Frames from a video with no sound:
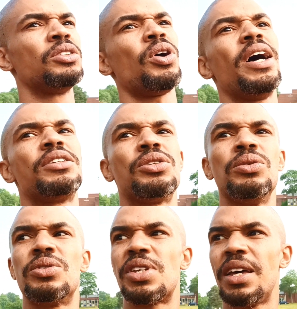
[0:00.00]
trying
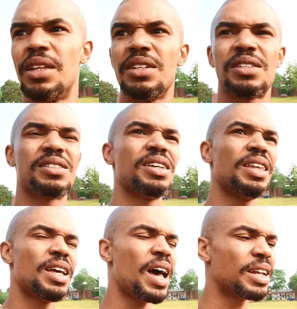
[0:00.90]
to say this and
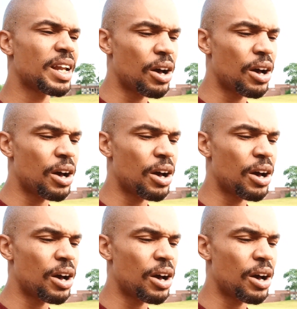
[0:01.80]
say that?